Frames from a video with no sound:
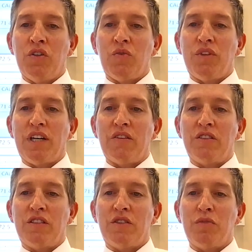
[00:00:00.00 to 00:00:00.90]
without
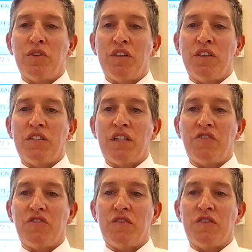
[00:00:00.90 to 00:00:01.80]
disabilities had
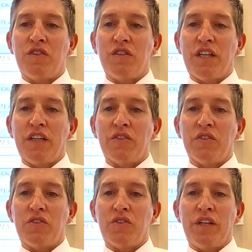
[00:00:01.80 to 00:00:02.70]
cervical cancer
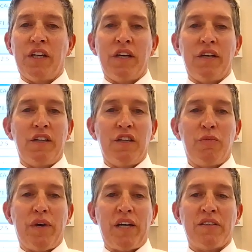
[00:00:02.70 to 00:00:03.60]
screening in the
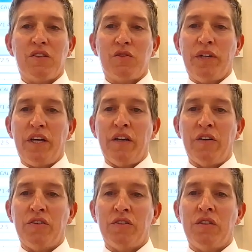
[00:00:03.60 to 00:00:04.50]
past 3
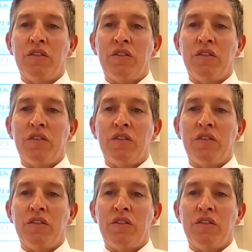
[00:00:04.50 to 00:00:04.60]
years,